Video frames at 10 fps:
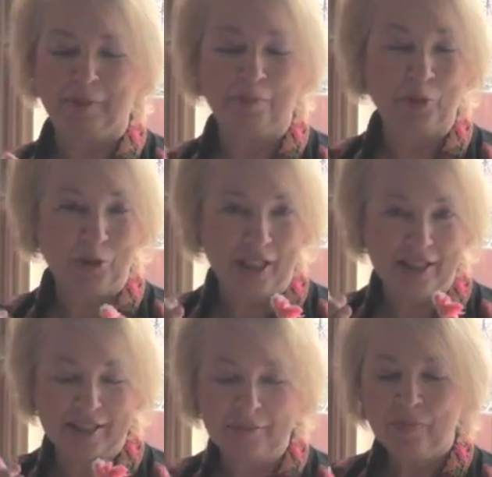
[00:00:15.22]
and
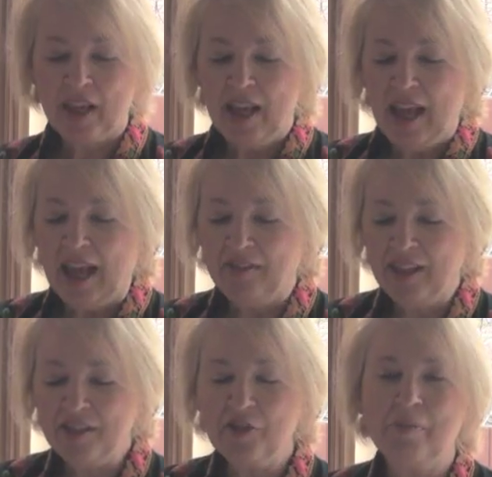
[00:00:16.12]
booties. And
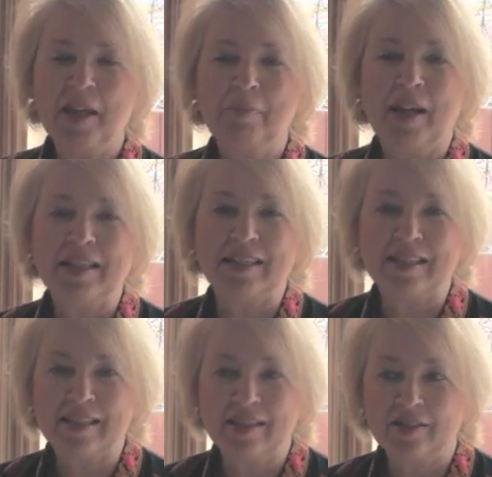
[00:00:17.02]
these are made by
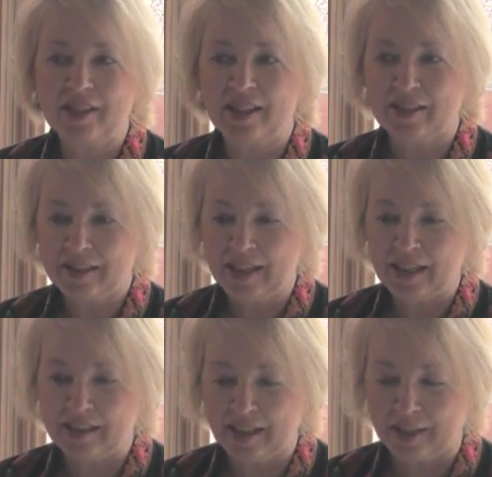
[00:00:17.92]
Cecilia
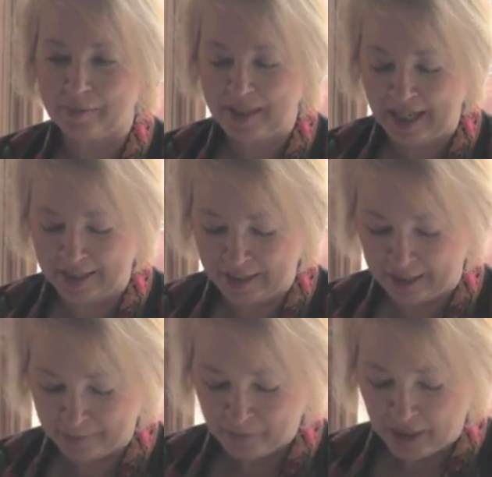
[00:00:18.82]
in
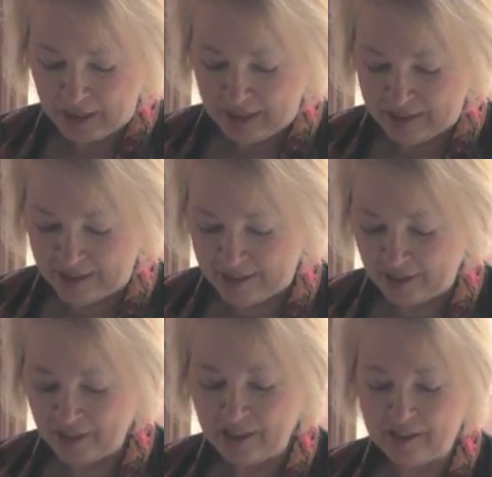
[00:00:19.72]
Kenya.
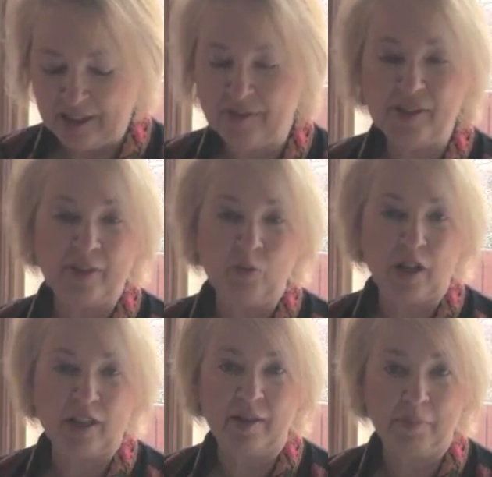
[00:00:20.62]
Cecilia lives in
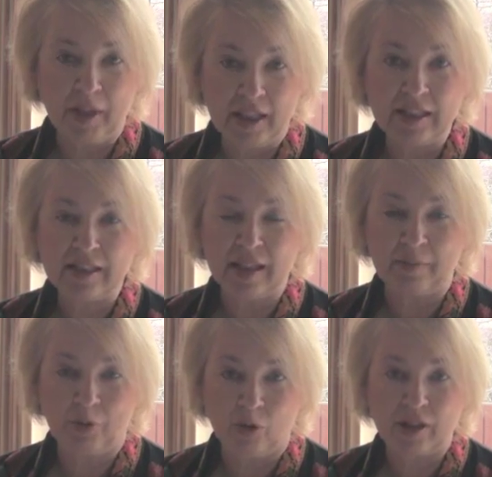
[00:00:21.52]
one of the biggest
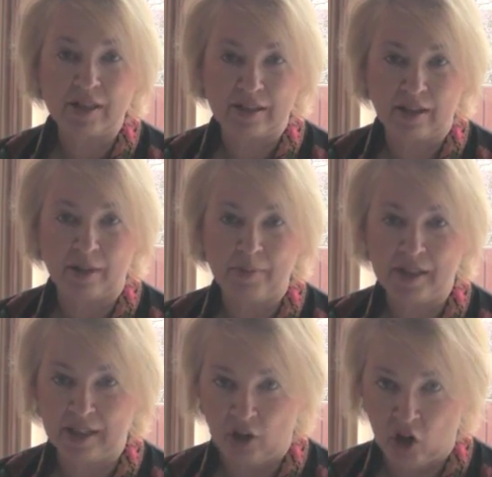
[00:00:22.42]
and poorest
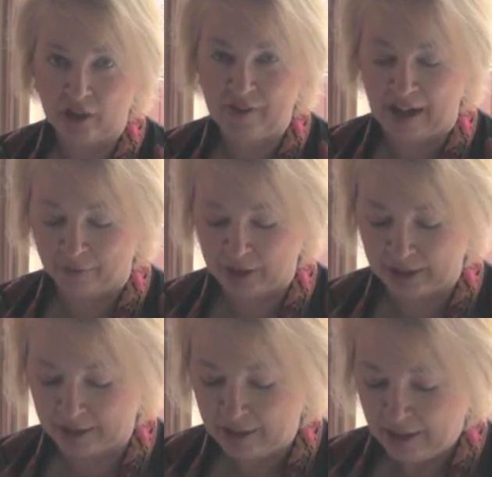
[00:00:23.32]
slums in all of
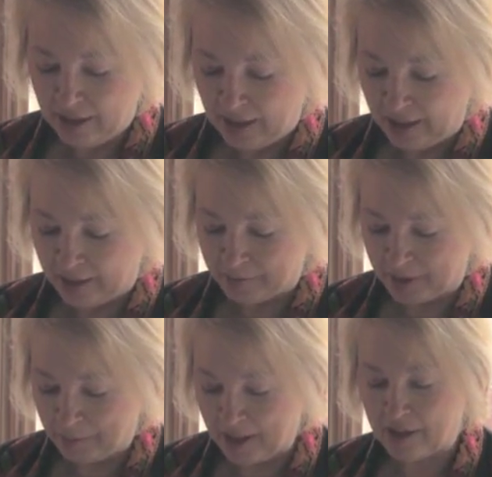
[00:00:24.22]
Africa,
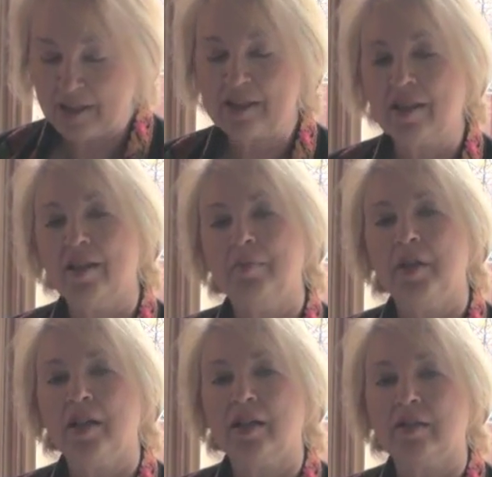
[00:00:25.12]
Kibera
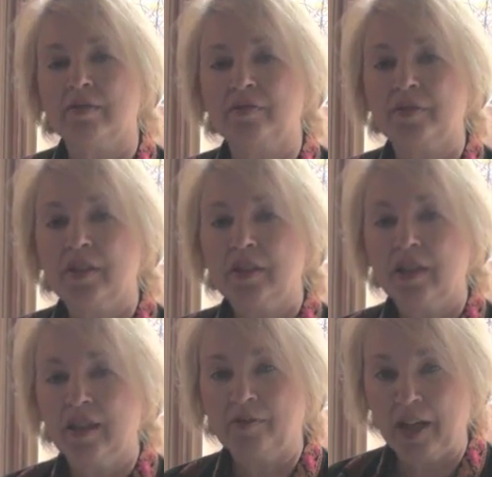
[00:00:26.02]
slum of
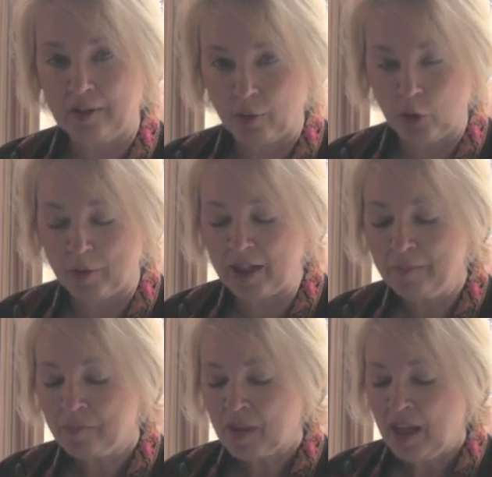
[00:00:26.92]
Nairobi.